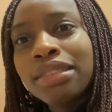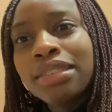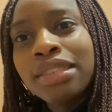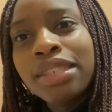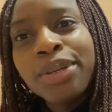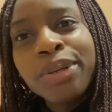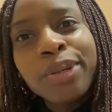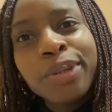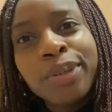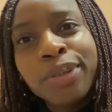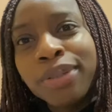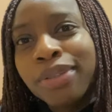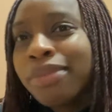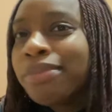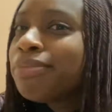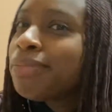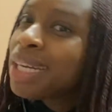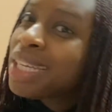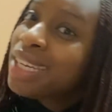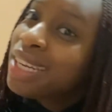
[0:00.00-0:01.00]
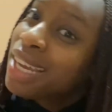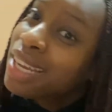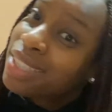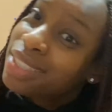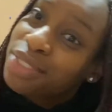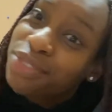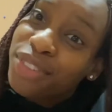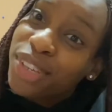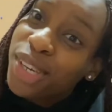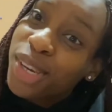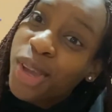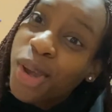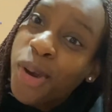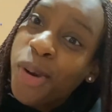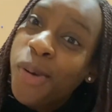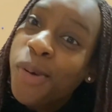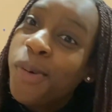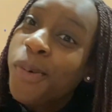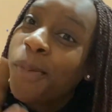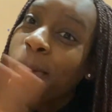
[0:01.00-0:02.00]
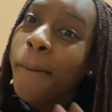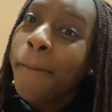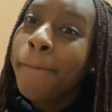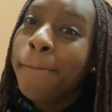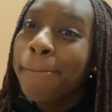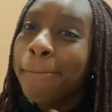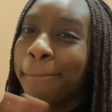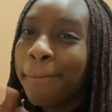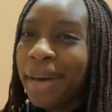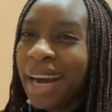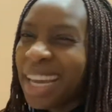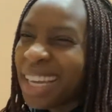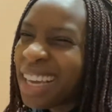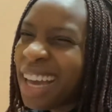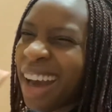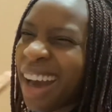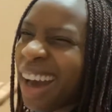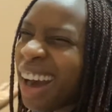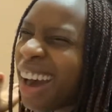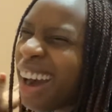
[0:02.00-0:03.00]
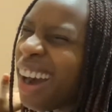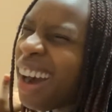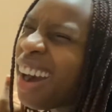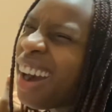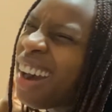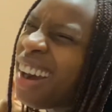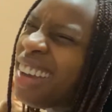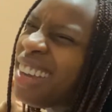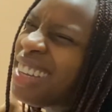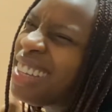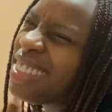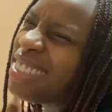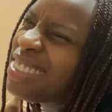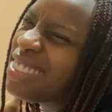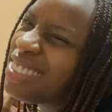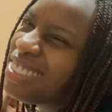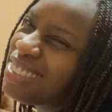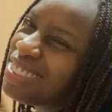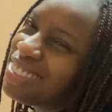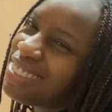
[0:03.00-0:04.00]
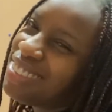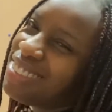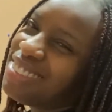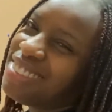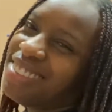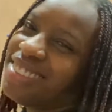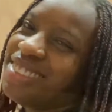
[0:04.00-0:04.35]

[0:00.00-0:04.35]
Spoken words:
Till my next video, bye guys.